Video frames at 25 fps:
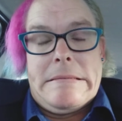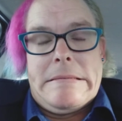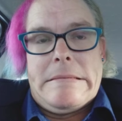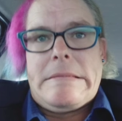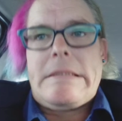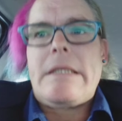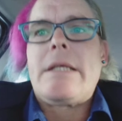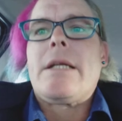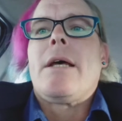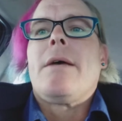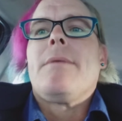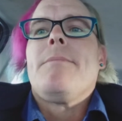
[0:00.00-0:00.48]

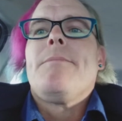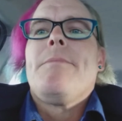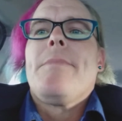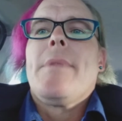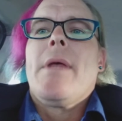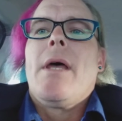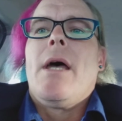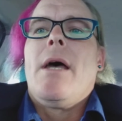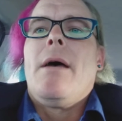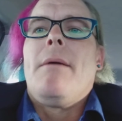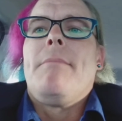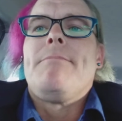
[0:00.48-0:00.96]
you know.
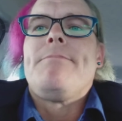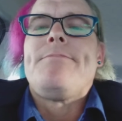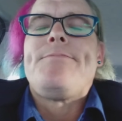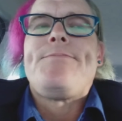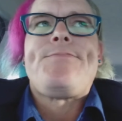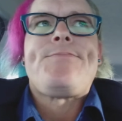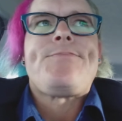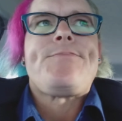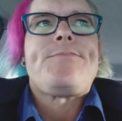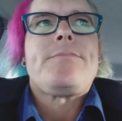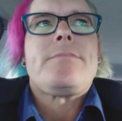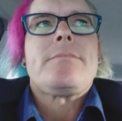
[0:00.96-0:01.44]

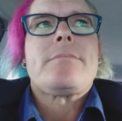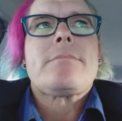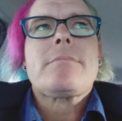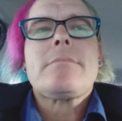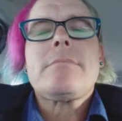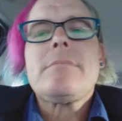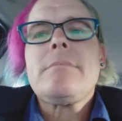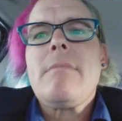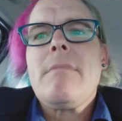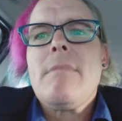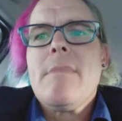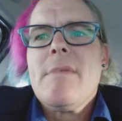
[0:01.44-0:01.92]

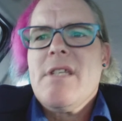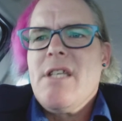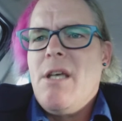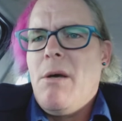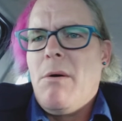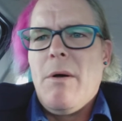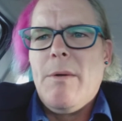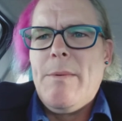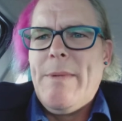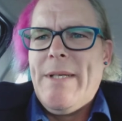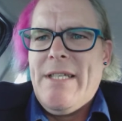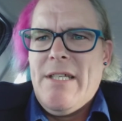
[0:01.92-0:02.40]

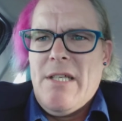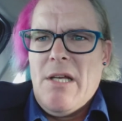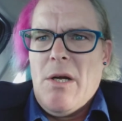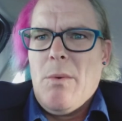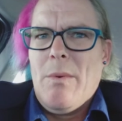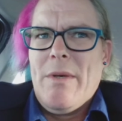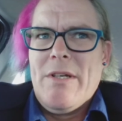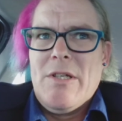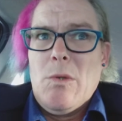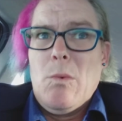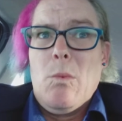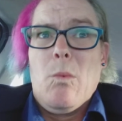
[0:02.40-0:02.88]
So I
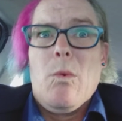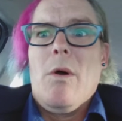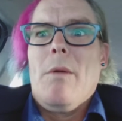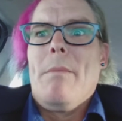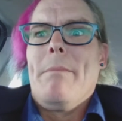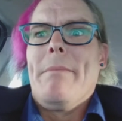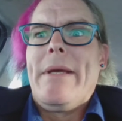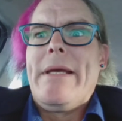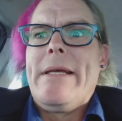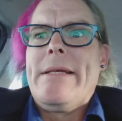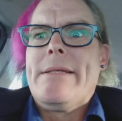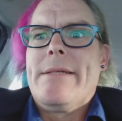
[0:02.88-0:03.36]
went to
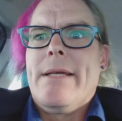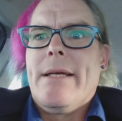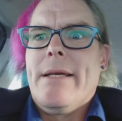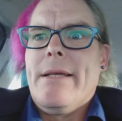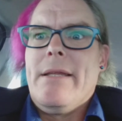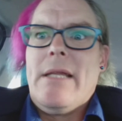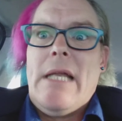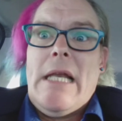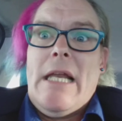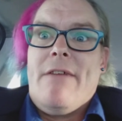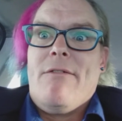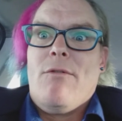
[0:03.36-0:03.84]
one meeting
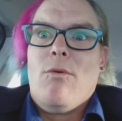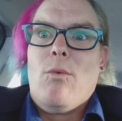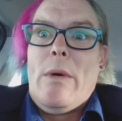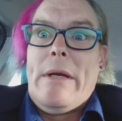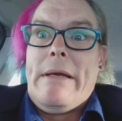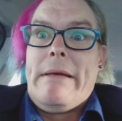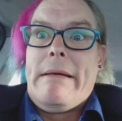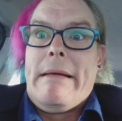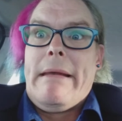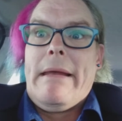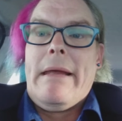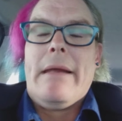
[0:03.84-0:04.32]
and then never
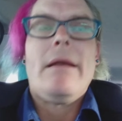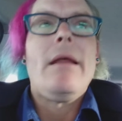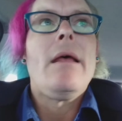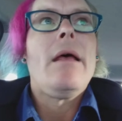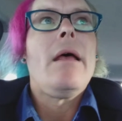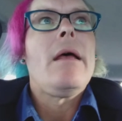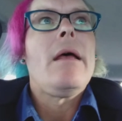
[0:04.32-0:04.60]
went again.